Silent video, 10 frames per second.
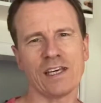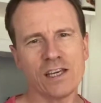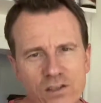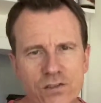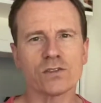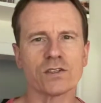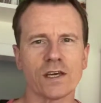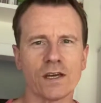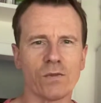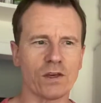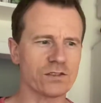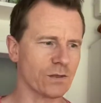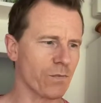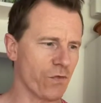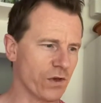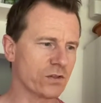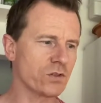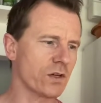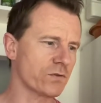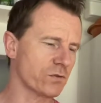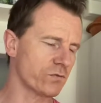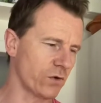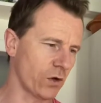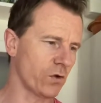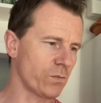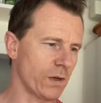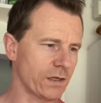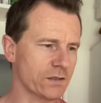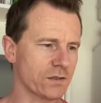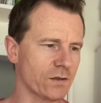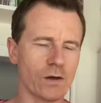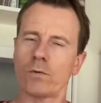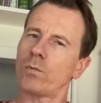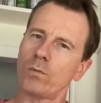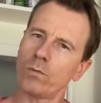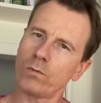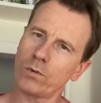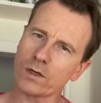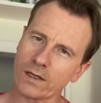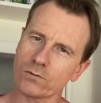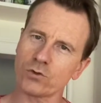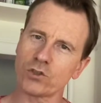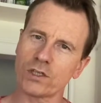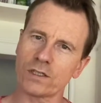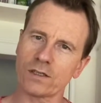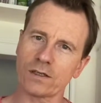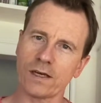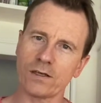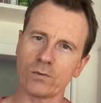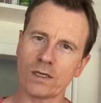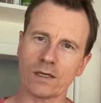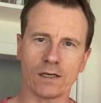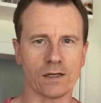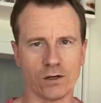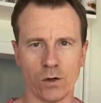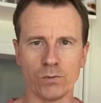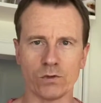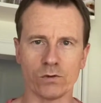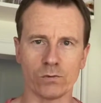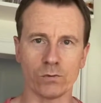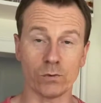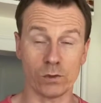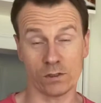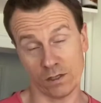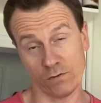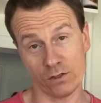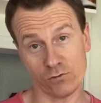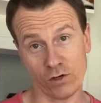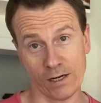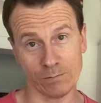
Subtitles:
easiest cake. There's some things you have to follow, but I would like to share it anyway, and I hope you will give it a try.